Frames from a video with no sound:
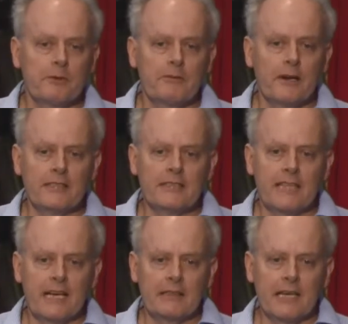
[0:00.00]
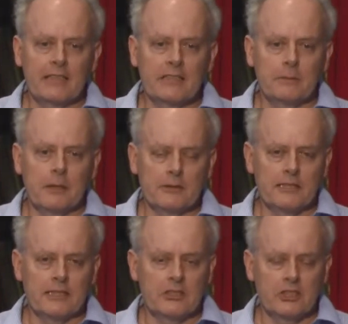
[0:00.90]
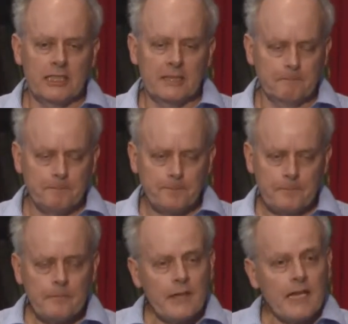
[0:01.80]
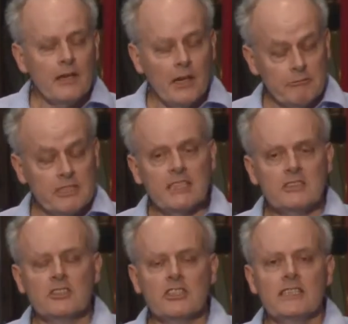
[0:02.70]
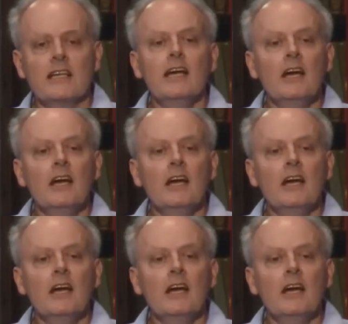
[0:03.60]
provided that antibiotic gene and resistance gene.